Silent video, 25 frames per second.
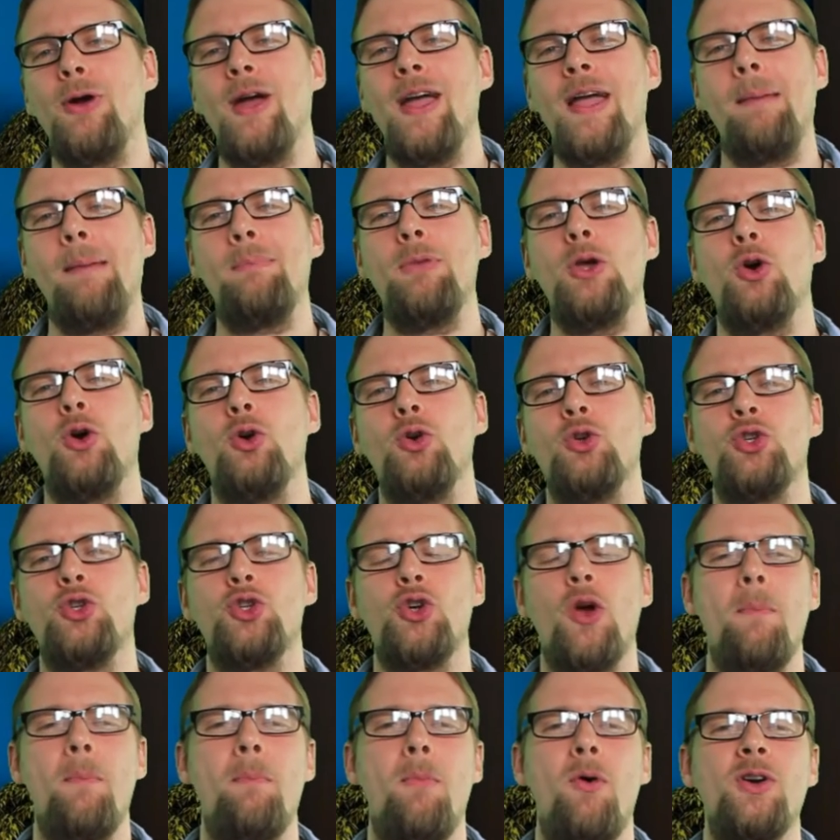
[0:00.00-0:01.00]
I am your host
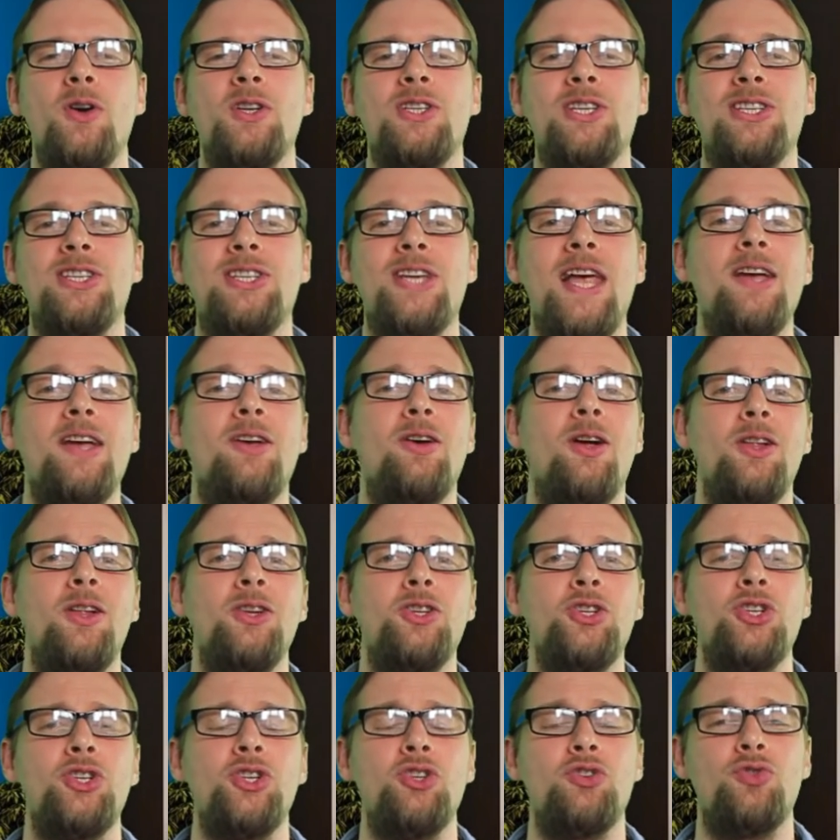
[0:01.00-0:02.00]
John Morris, the
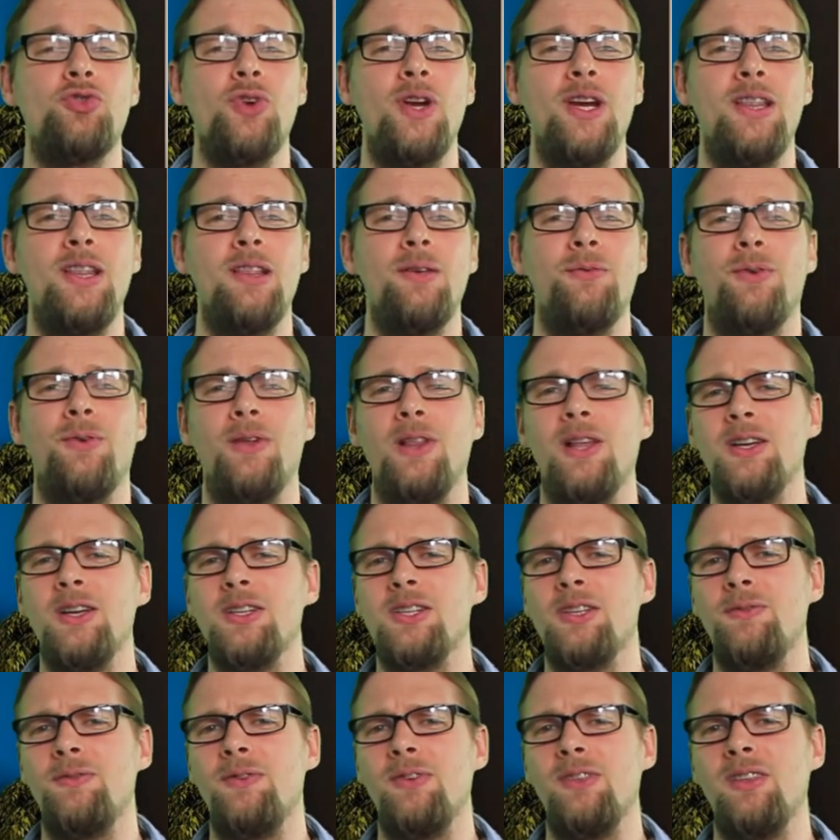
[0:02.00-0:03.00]
psychologist in training, the
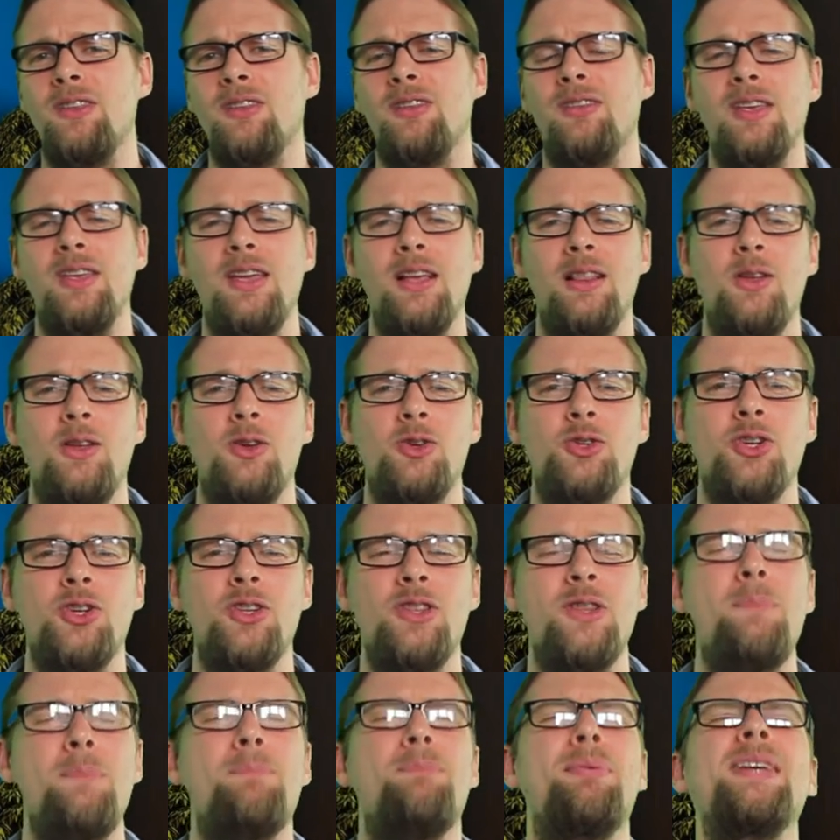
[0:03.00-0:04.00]
philosopher, the
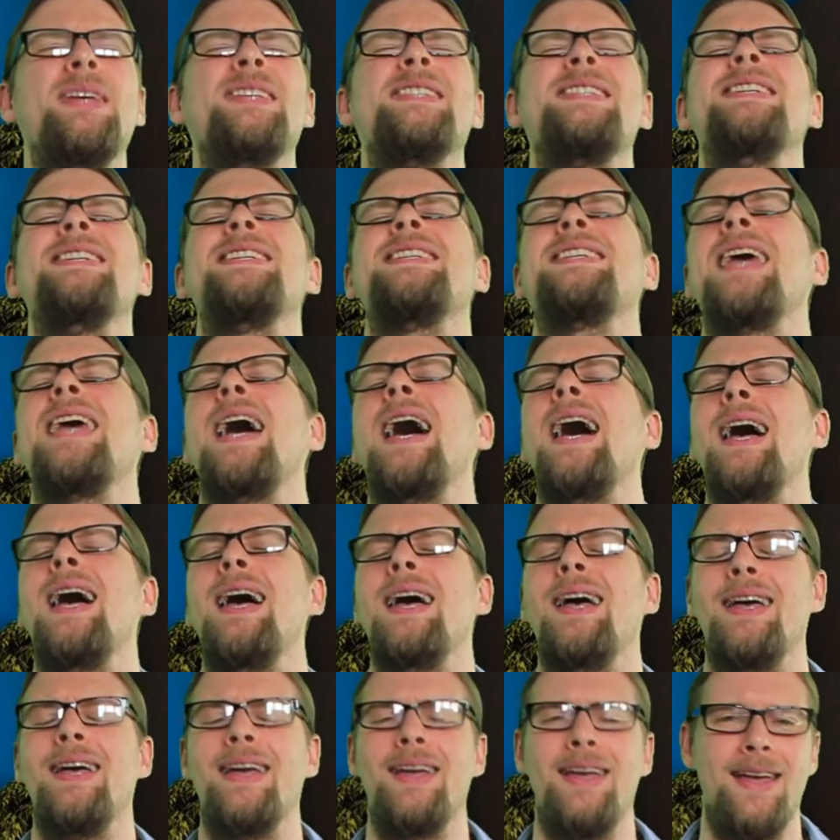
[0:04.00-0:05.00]
theologian, the business
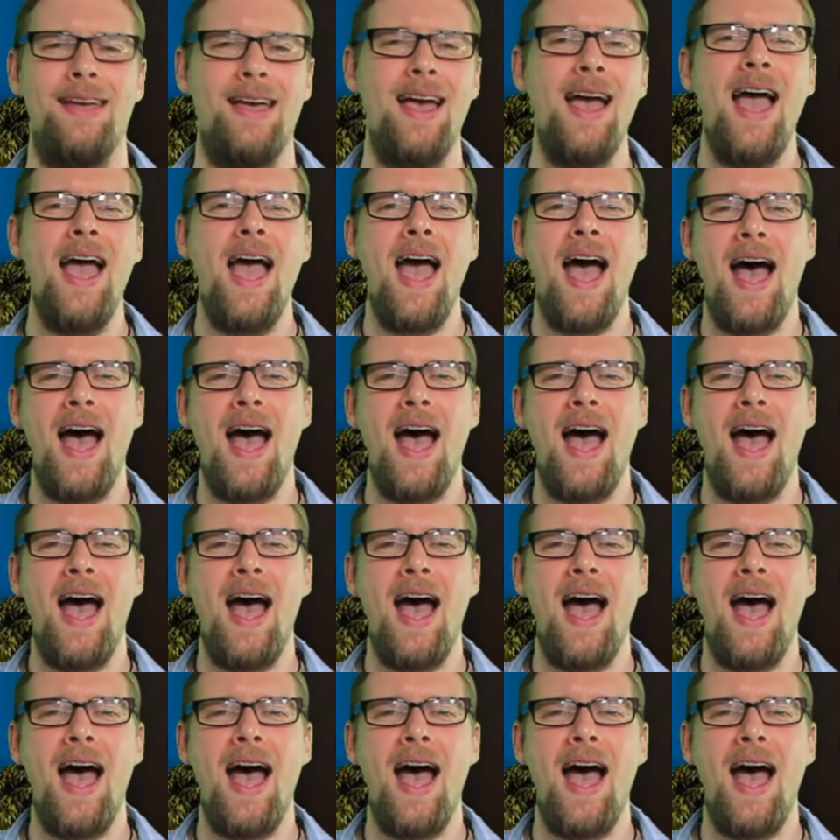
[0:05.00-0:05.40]
guy.